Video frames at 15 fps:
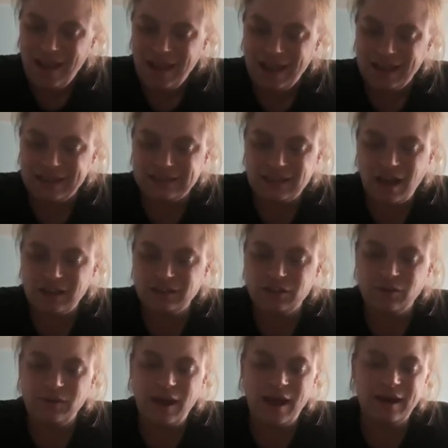He's
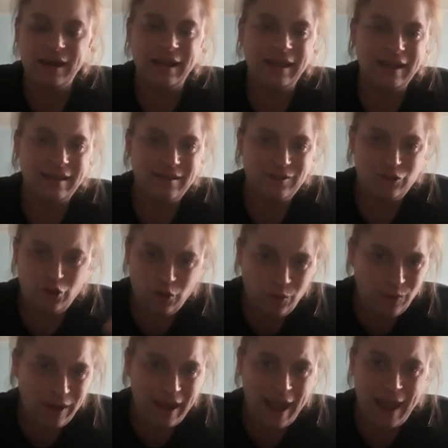also got
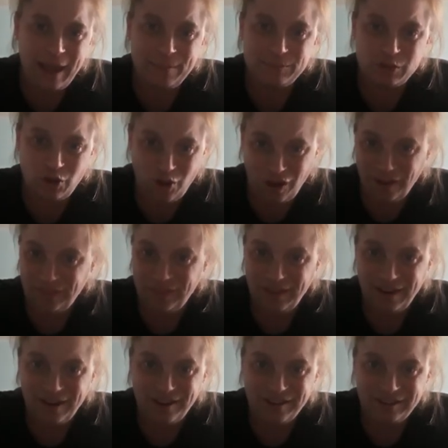2 games on
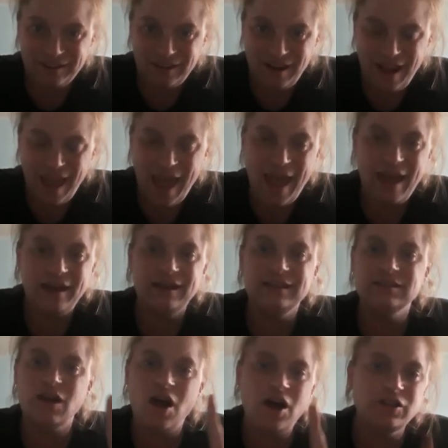there. And
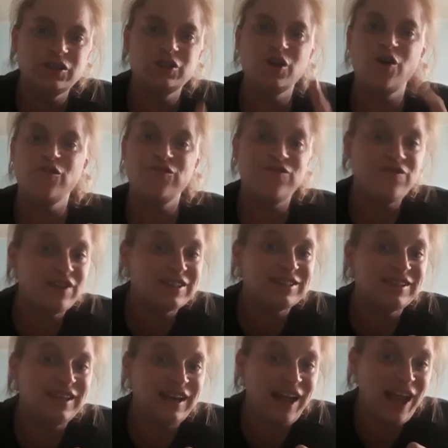he's also
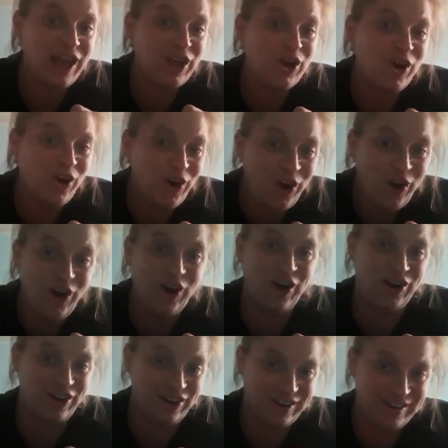fixing a
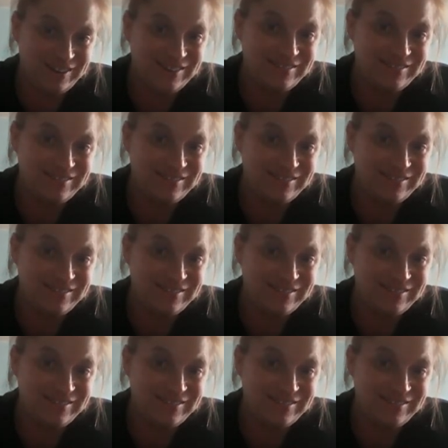car.